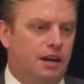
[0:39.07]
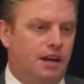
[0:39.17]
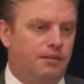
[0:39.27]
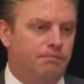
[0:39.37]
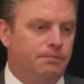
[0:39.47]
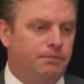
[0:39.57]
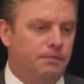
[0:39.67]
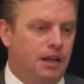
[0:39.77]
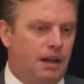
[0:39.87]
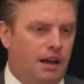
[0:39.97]

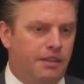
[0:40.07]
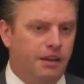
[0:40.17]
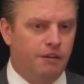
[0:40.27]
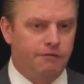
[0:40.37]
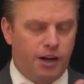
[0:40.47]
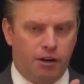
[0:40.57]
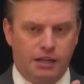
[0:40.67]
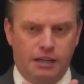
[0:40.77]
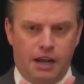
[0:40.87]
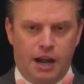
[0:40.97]
I think, a very
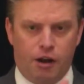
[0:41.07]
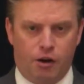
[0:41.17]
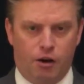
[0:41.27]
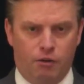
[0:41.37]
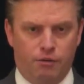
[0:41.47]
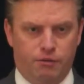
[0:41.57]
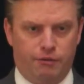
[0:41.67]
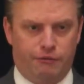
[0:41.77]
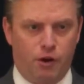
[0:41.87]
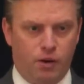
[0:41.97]
narrow
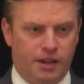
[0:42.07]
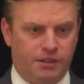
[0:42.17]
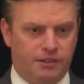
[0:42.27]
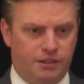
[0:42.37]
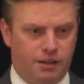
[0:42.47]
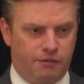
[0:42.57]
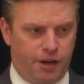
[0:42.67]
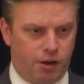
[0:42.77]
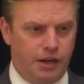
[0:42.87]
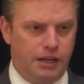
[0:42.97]
focused and a
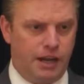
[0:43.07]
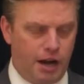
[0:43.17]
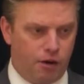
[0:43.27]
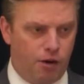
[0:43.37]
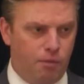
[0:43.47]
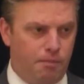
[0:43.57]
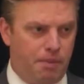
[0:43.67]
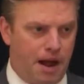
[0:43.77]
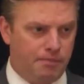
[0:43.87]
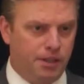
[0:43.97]
very narrow
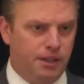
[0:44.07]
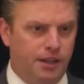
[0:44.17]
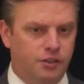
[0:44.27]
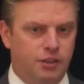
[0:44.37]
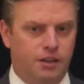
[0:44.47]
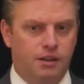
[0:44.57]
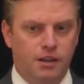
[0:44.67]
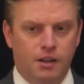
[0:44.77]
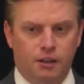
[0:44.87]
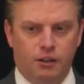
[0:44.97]
population
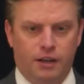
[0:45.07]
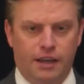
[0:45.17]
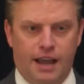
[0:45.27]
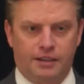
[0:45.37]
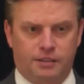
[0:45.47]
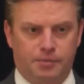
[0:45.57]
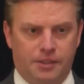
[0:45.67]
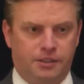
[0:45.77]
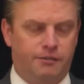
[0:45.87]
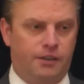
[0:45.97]
looking at
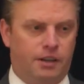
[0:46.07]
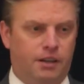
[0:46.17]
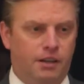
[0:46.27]
specific